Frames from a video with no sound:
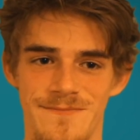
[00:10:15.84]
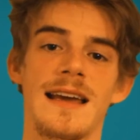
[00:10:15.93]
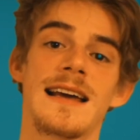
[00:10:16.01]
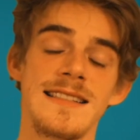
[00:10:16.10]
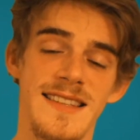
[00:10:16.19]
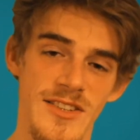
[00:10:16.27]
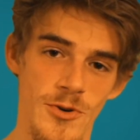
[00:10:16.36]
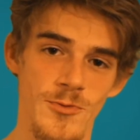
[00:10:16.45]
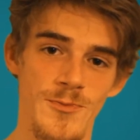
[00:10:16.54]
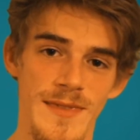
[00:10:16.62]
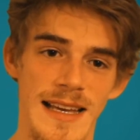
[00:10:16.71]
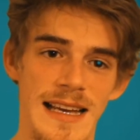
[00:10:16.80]
And so,
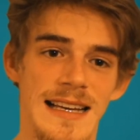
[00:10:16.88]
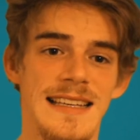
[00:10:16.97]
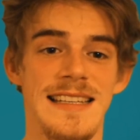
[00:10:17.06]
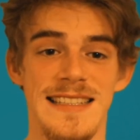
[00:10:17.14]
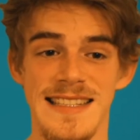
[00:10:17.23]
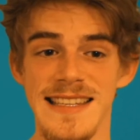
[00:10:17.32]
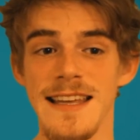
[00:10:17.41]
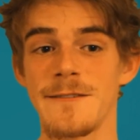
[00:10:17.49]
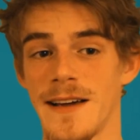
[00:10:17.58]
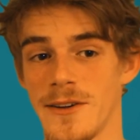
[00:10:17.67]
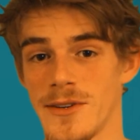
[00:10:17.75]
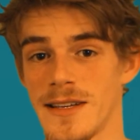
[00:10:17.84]
he instead
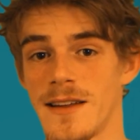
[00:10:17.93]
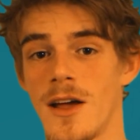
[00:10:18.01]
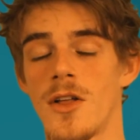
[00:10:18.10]
founded